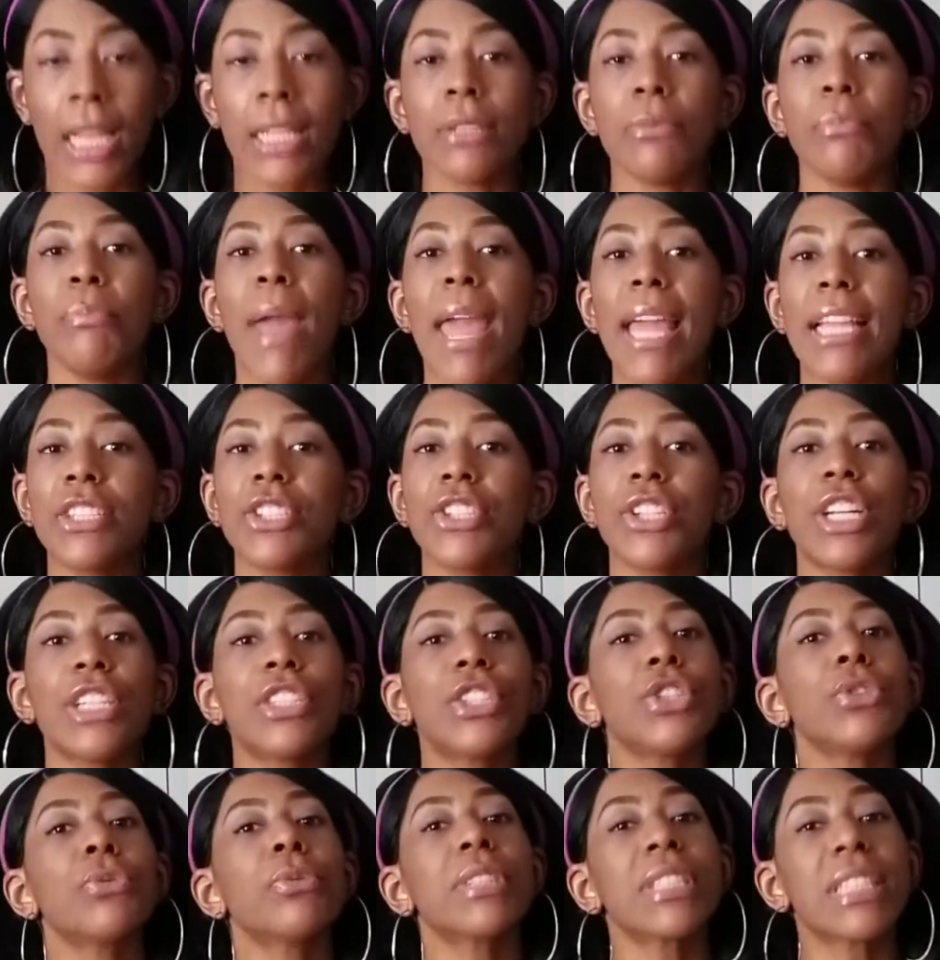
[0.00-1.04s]
Make sure that
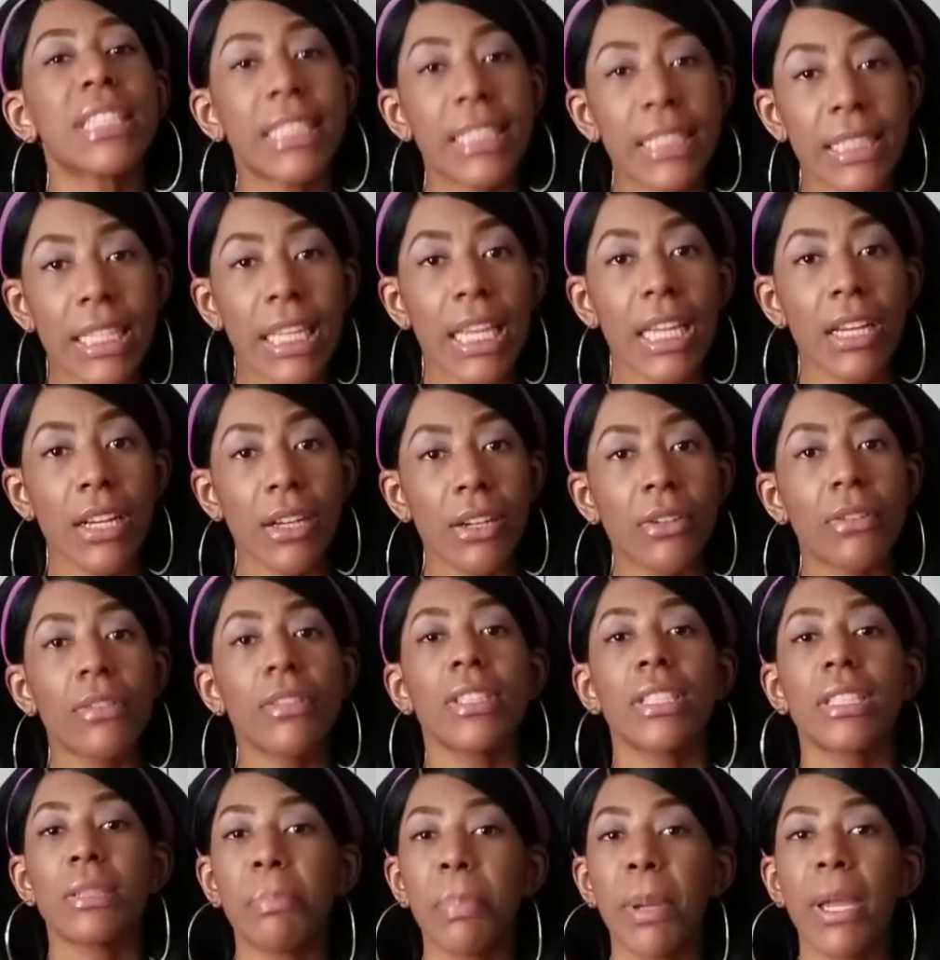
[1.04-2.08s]
you are still
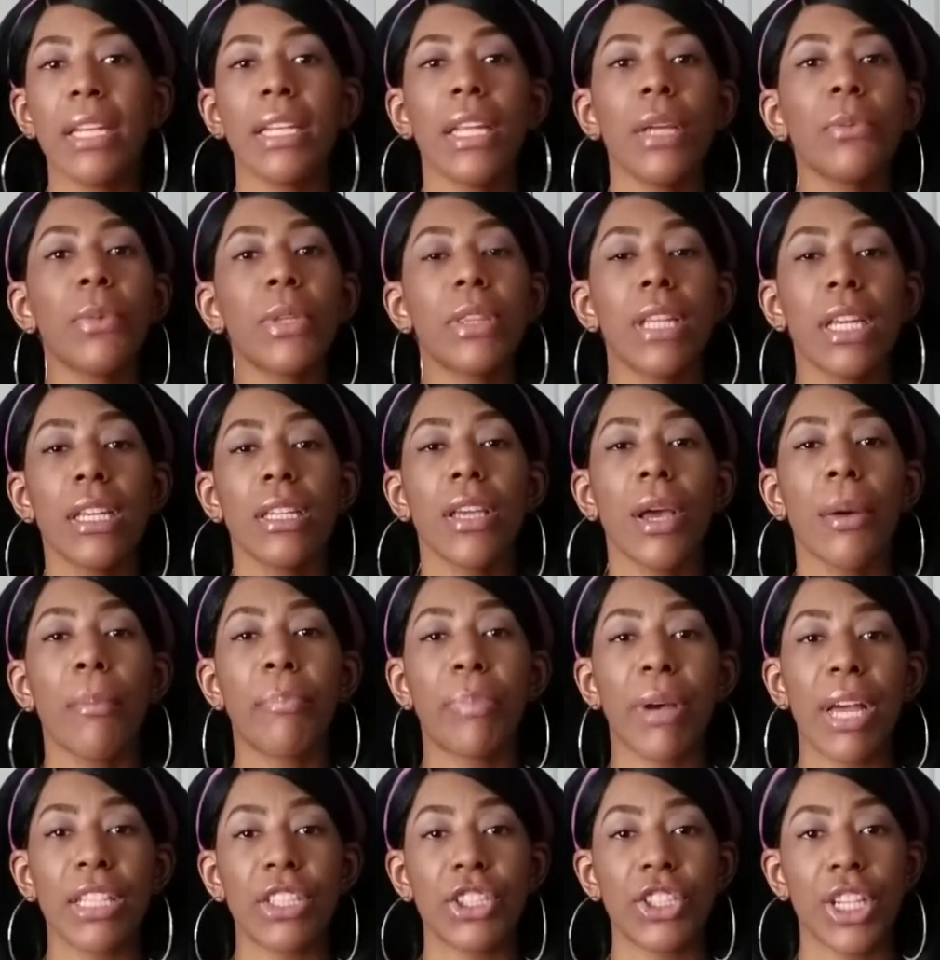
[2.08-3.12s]
spending within your
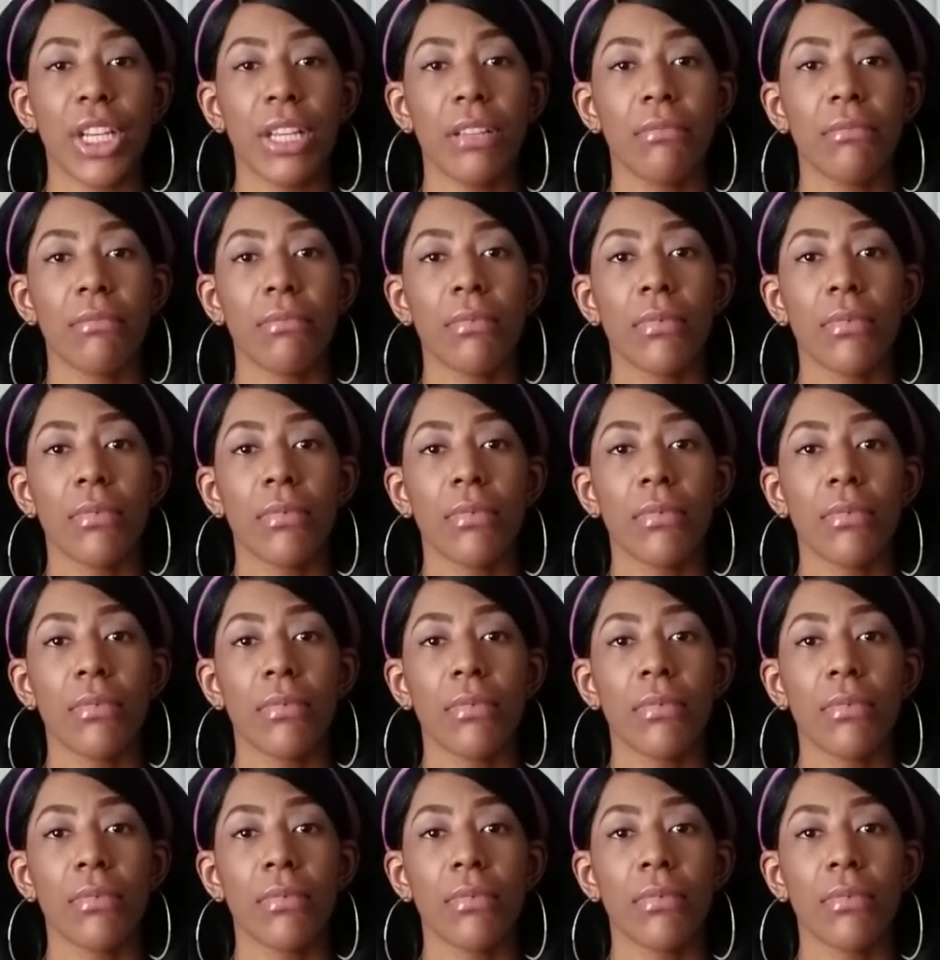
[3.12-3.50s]
budget.